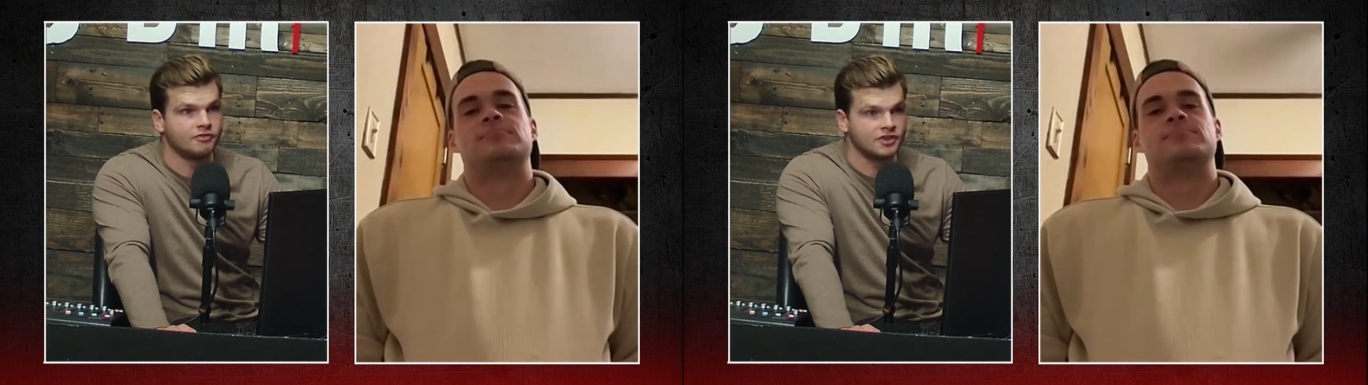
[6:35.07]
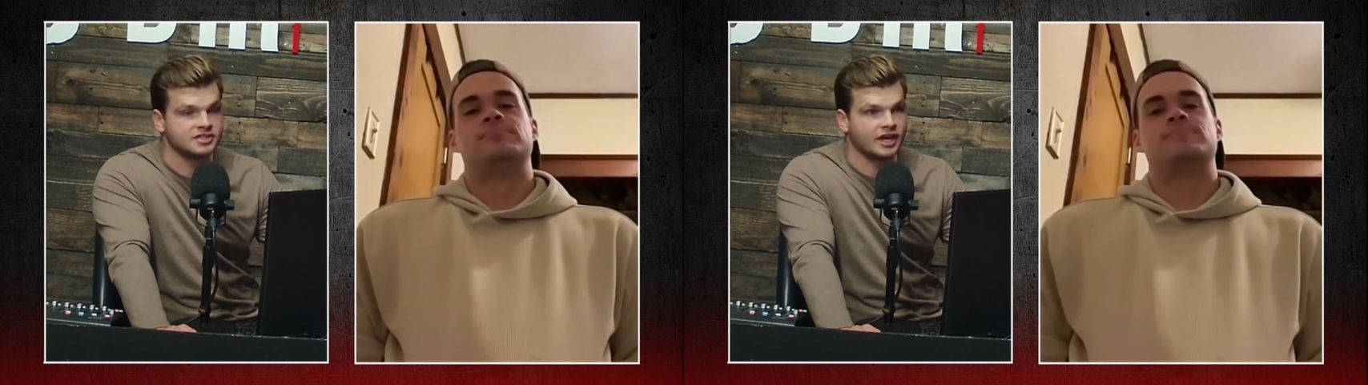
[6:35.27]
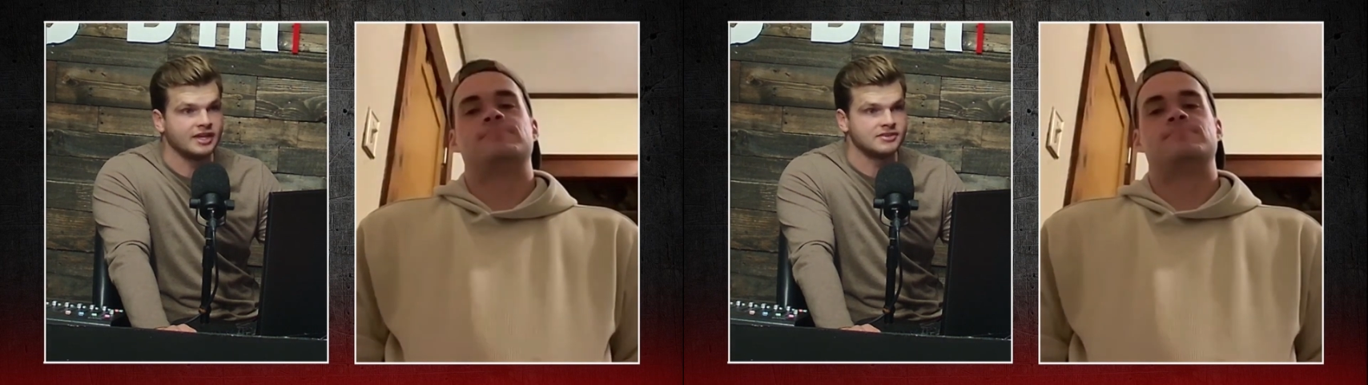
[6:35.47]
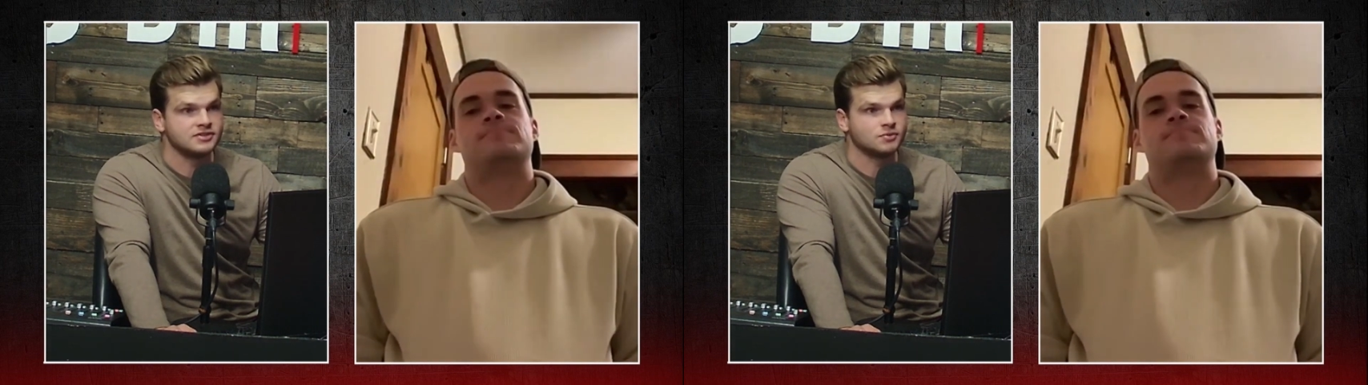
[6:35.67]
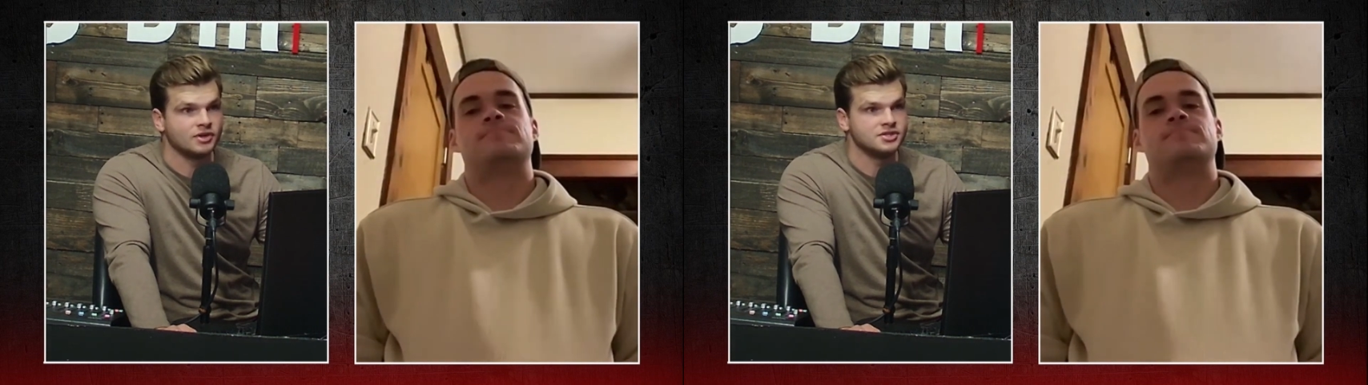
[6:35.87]
Speaker 1: for the
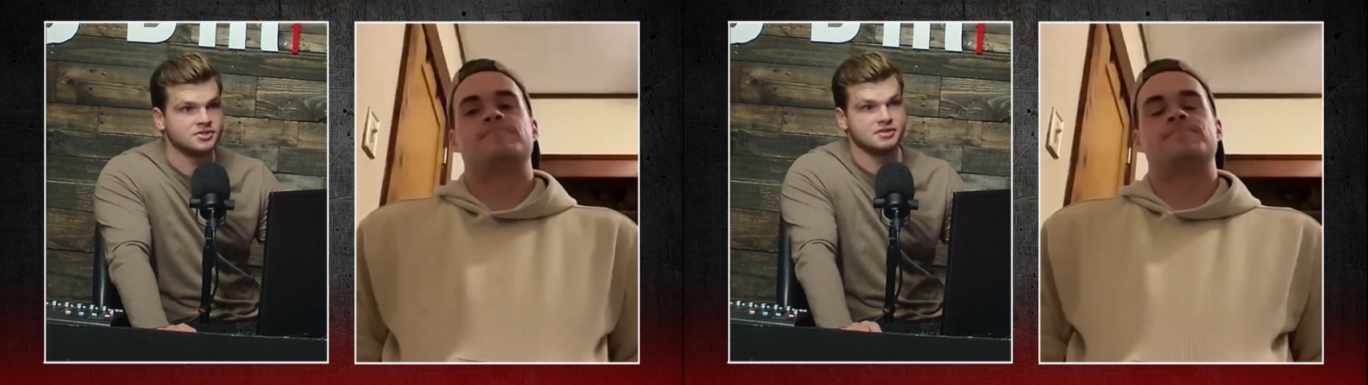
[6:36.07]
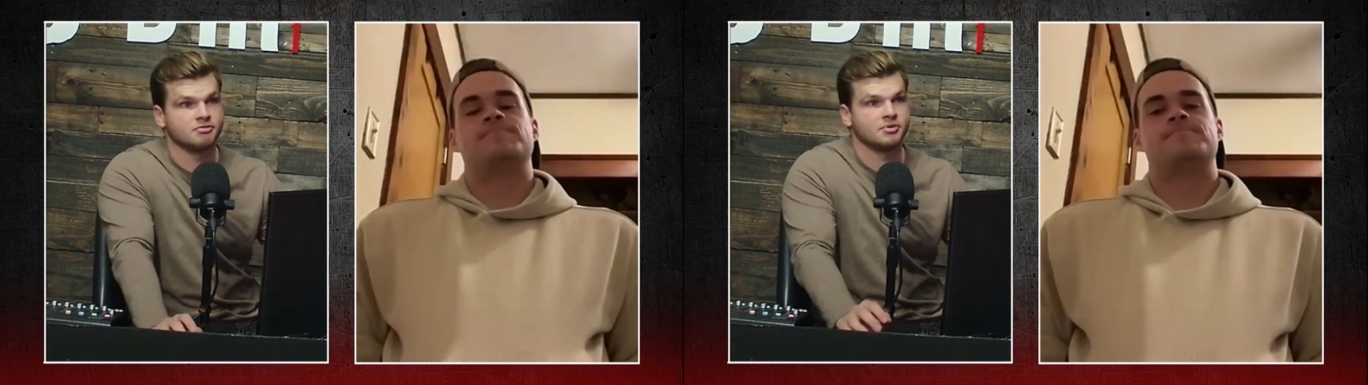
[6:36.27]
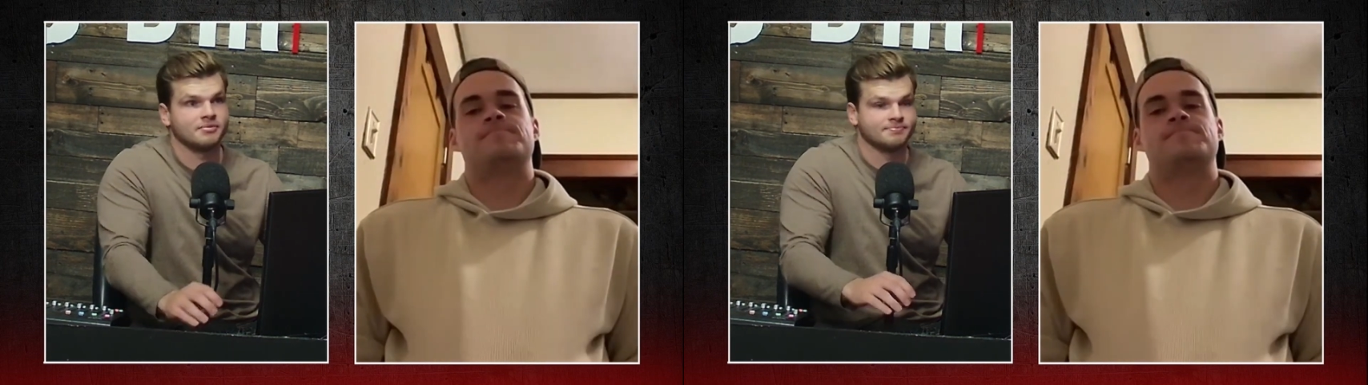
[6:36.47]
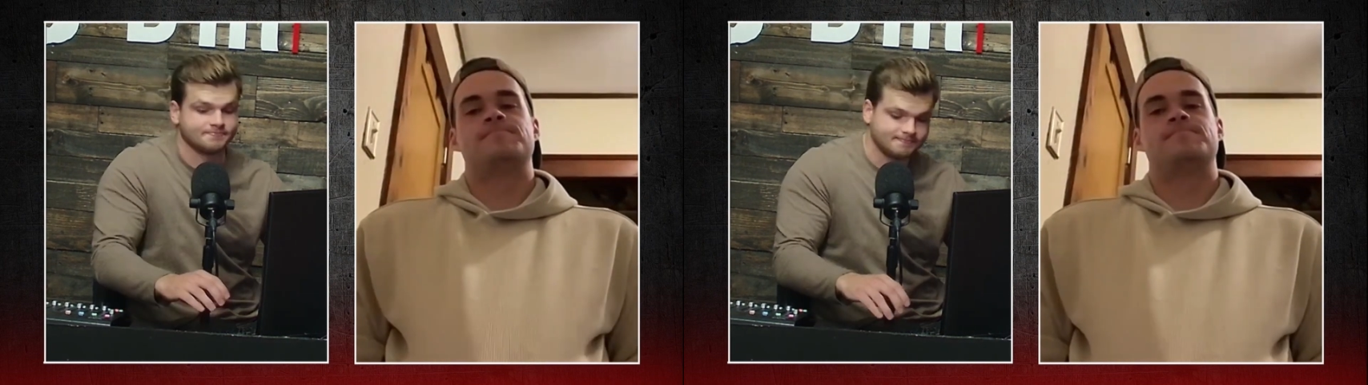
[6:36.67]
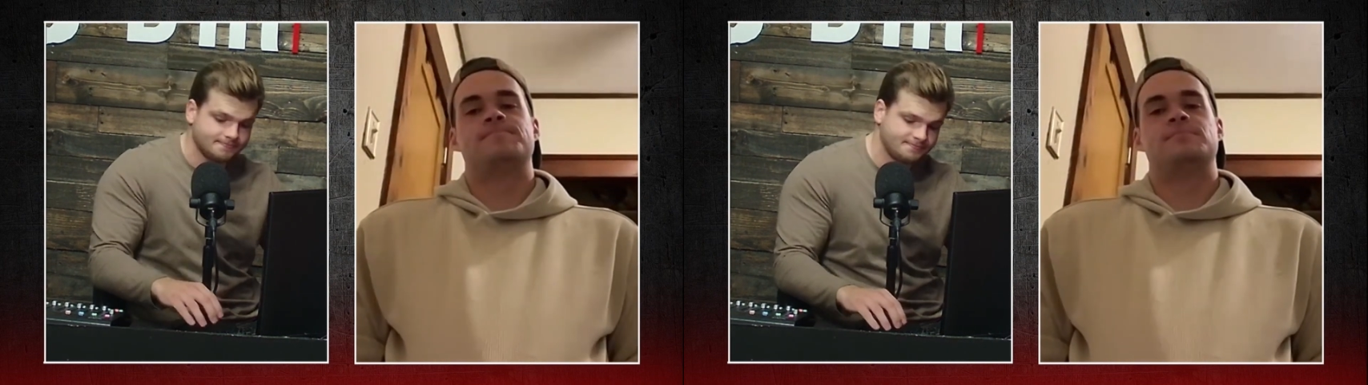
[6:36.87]
Titans. What did you see from him?
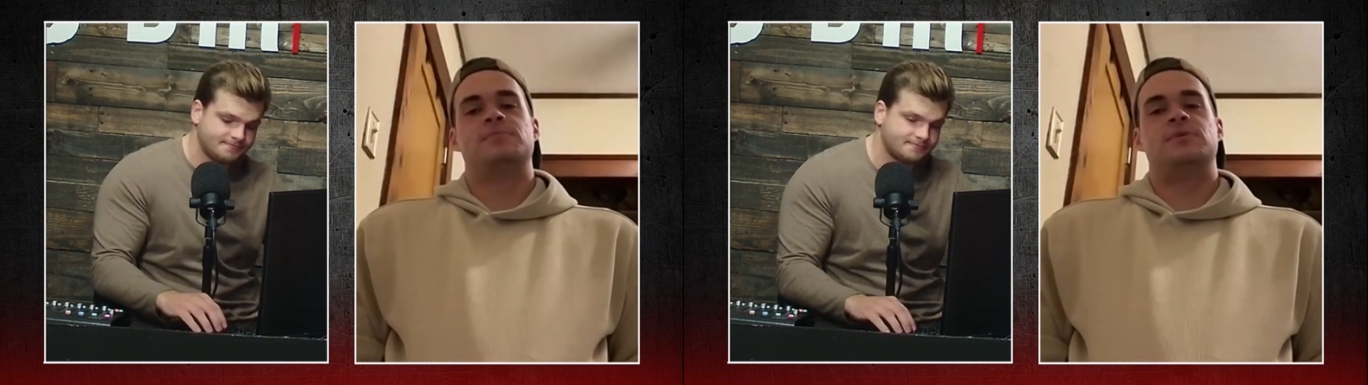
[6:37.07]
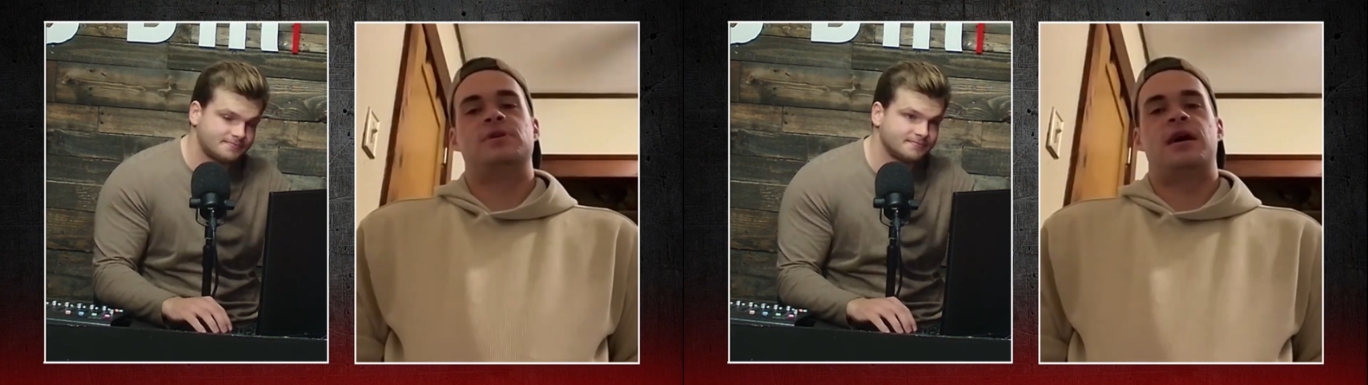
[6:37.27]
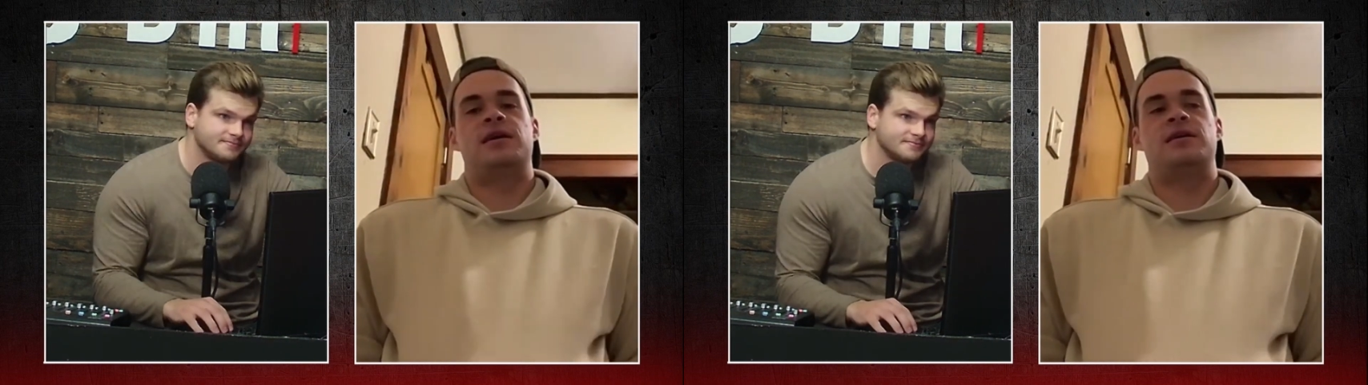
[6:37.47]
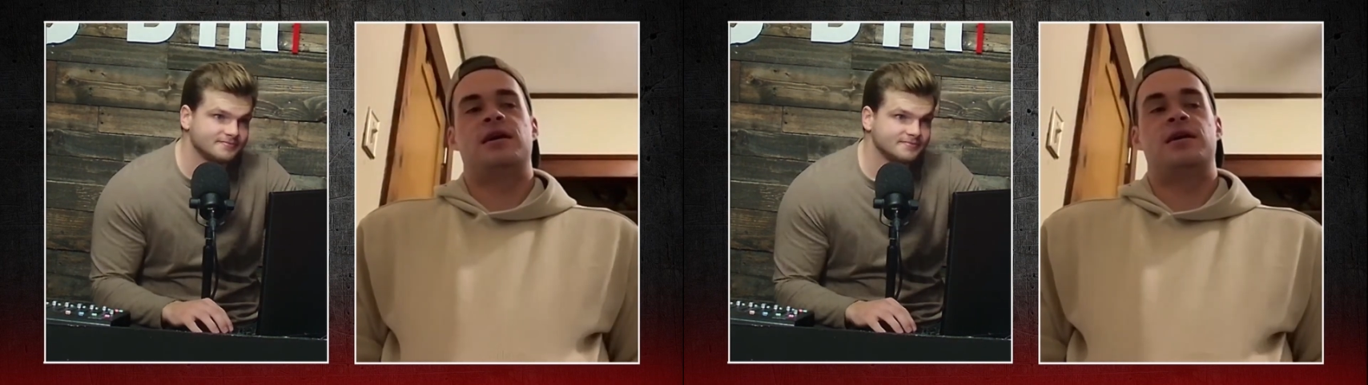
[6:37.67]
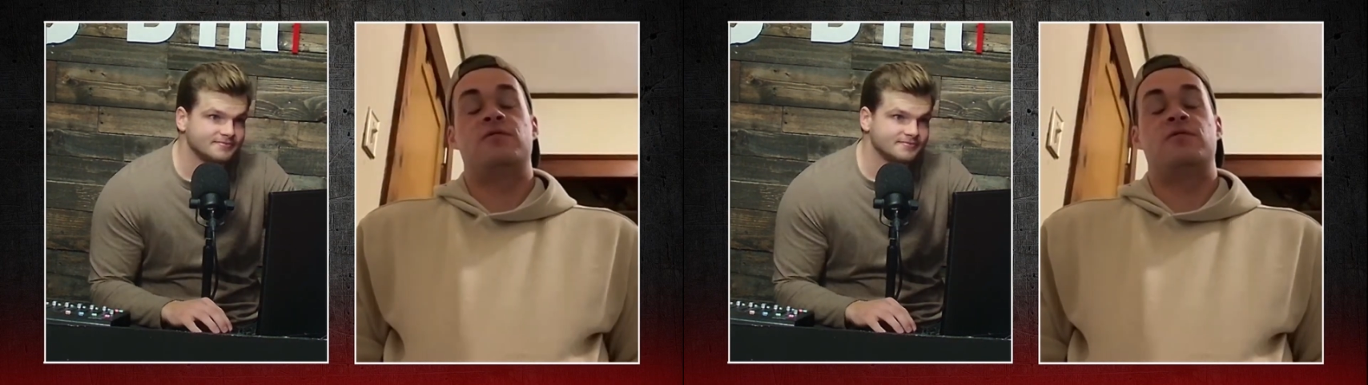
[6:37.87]
Speaker 2: Yeah, he